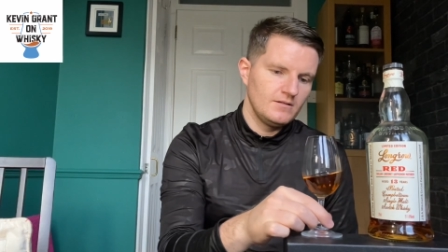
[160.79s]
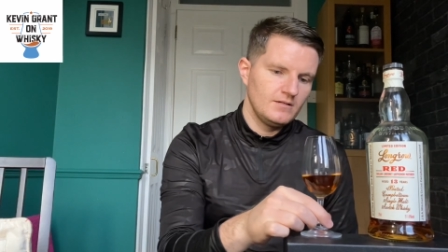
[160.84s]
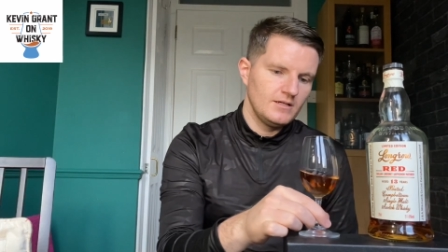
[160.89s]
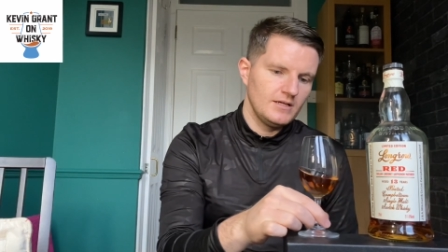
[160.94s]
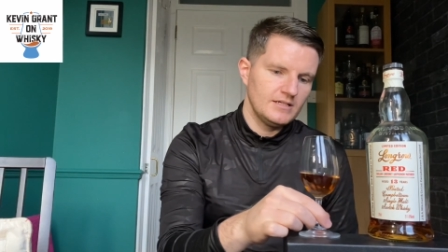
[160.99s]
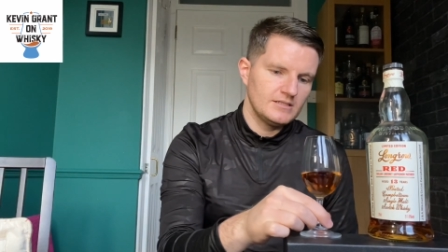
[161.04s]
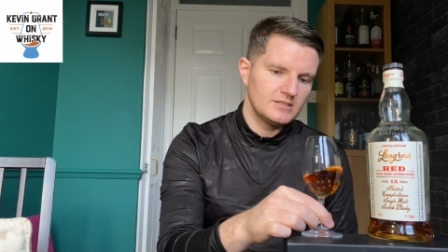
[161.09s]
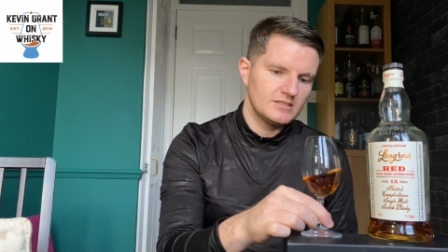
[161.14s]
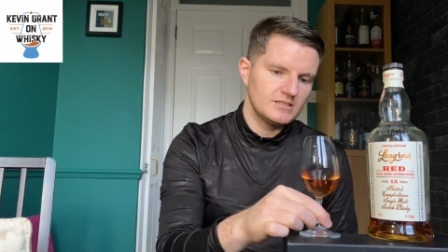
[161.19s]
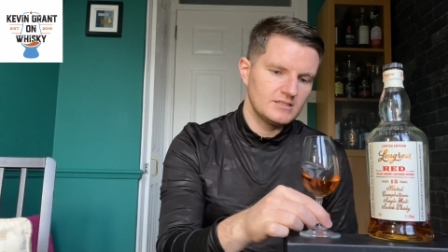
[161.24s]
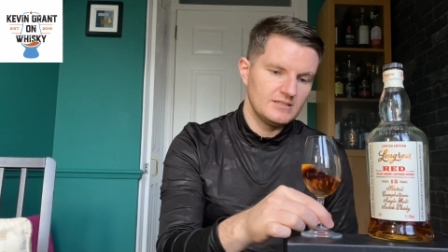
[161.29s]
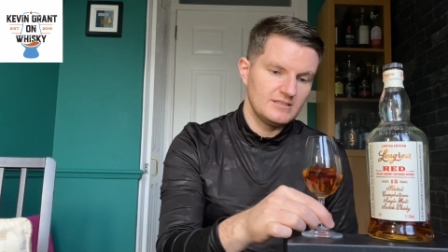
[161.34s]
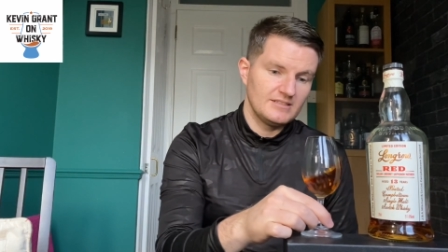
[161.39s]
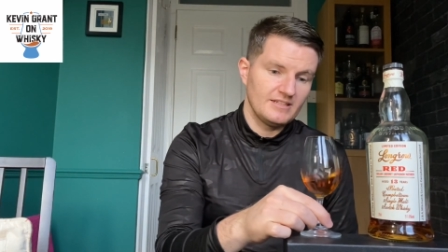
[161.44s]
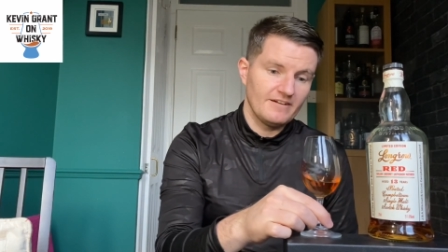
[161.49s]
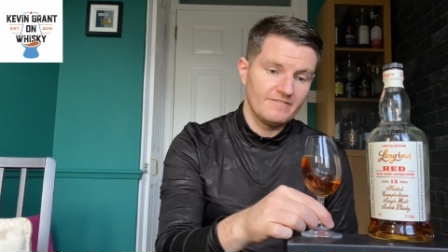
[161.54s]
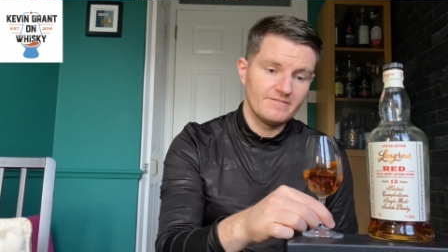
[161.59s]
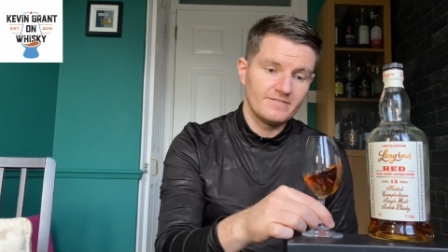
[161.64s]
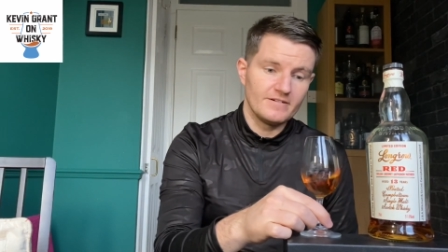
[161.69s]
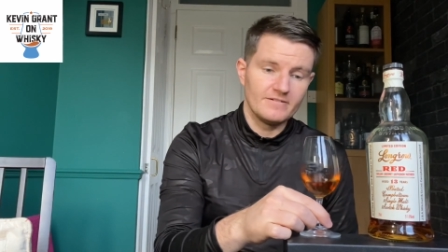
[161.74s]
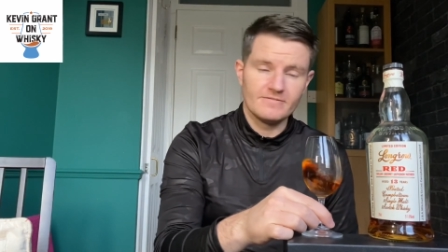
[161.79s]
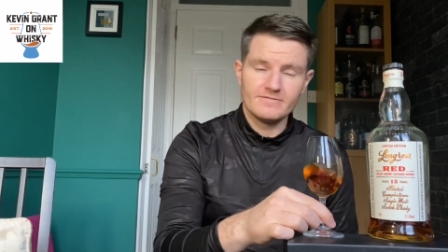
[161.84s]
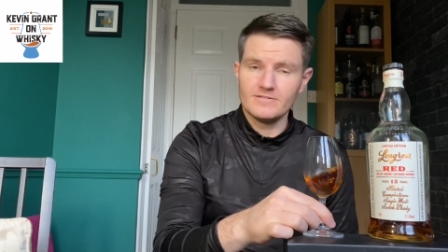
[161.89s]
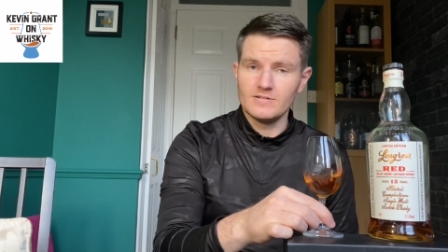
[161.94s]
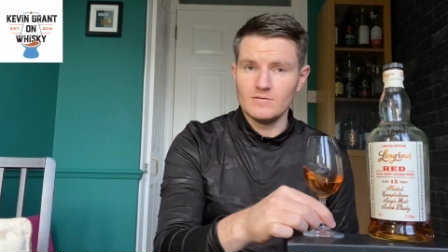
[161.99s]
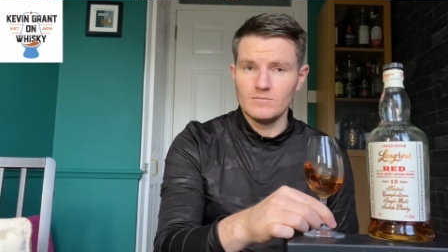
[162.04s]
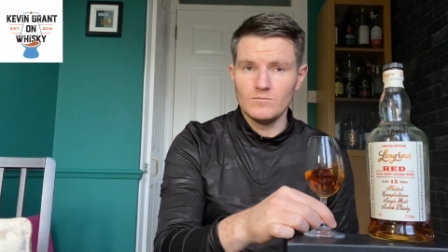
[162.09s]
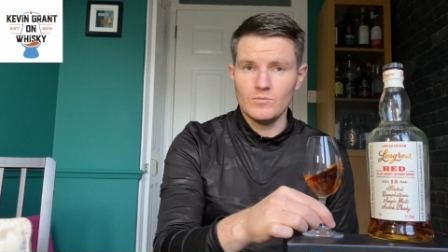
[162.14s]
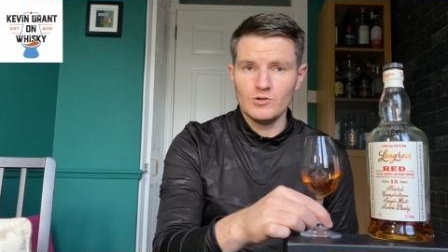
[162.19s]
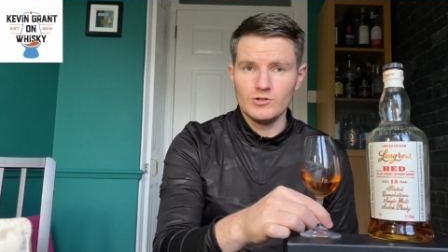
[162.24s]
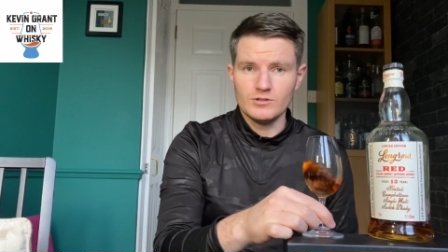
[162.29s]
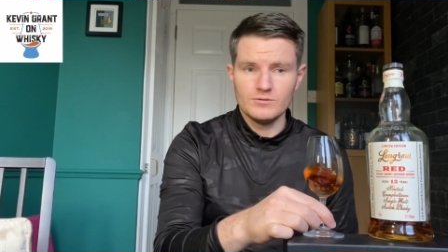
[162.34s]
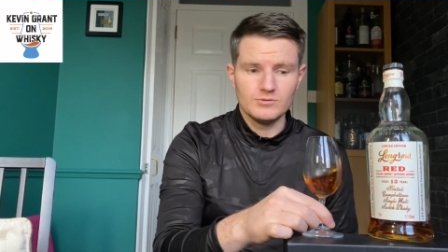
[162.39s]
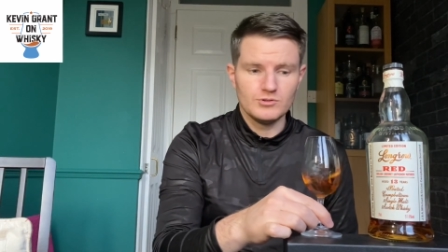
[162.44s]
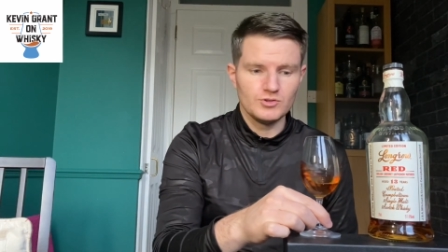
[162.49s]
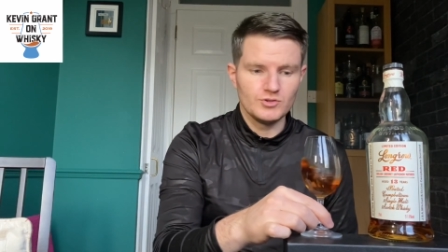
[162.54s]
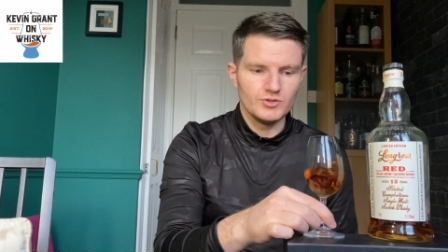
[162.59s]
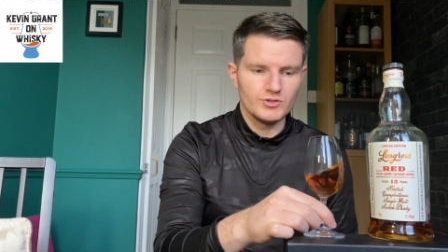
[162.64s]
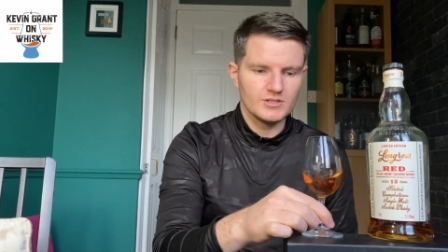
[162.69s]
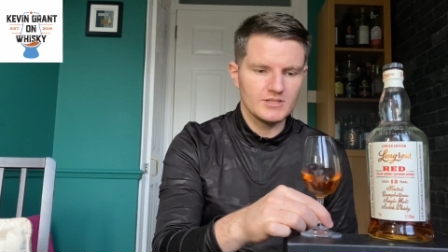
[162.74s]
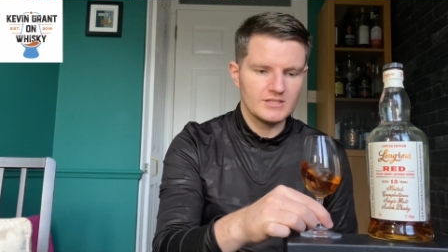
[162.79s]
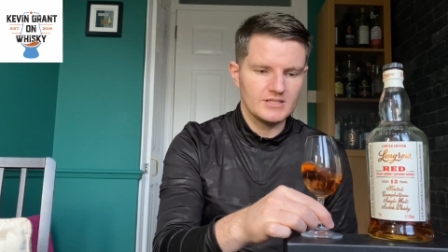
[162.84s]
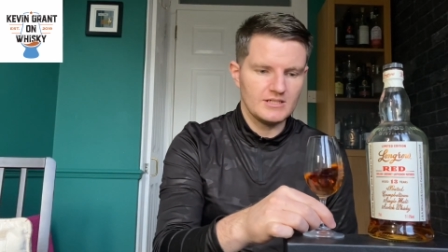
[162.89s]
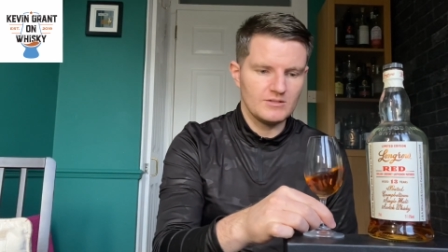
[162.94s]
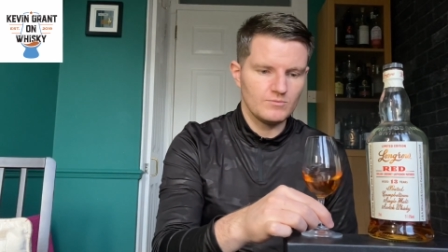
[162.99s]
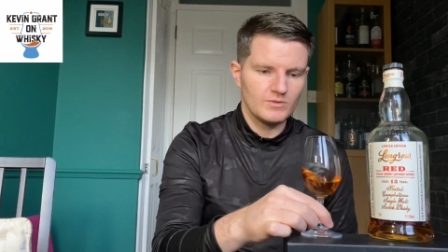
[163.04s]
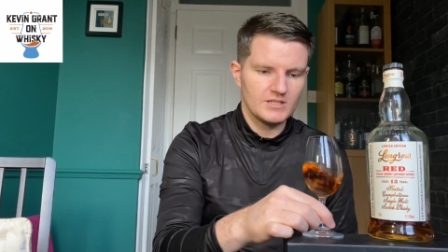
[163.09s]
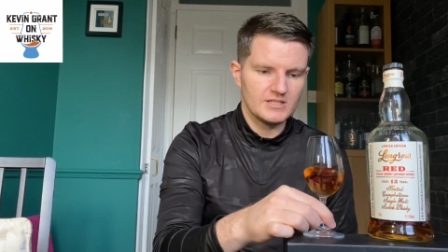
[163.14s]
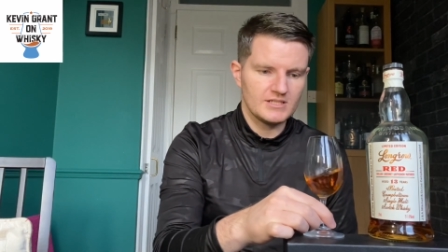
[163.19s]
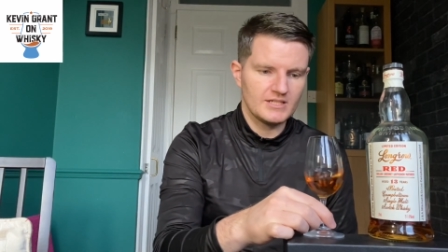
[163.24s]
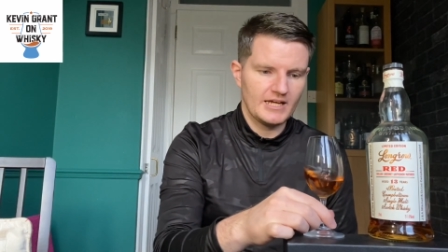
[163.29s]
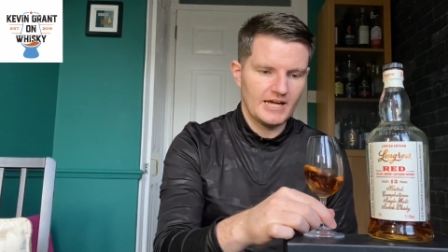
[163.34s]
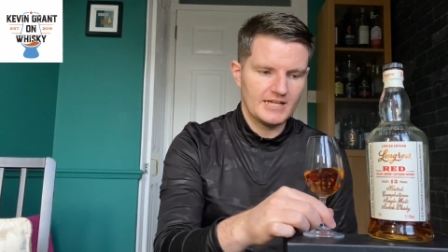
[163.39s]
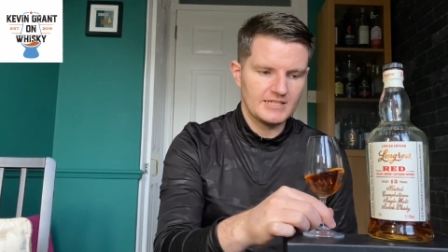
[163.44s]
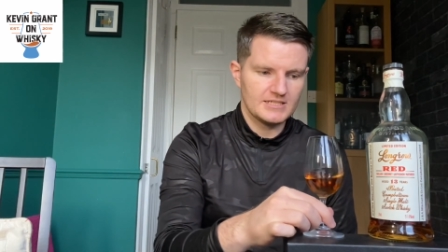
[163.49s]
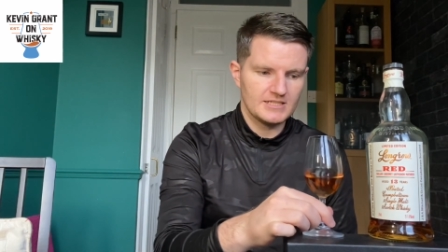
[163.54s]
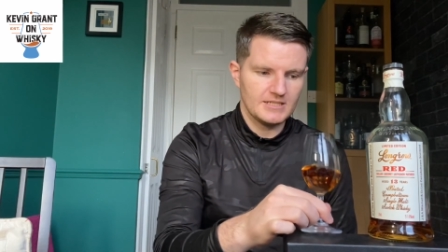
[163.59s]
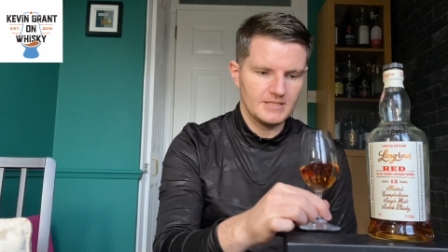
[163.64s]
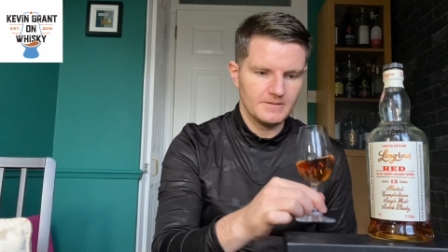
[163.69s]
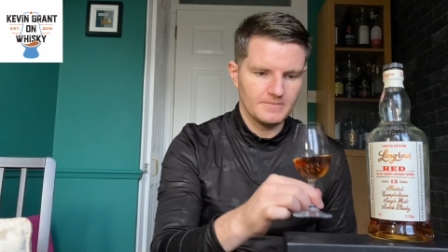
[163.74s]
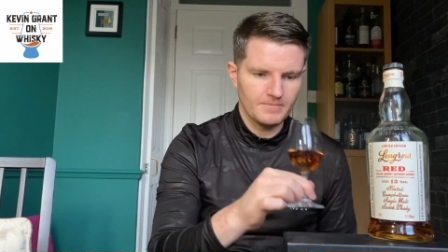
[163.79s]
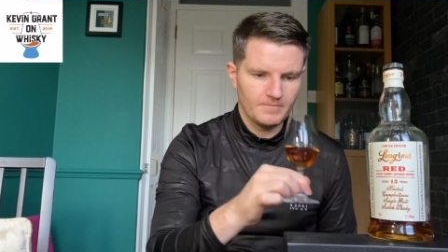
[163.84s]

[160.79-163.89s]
It's different from what you would usually see in whisky, I say.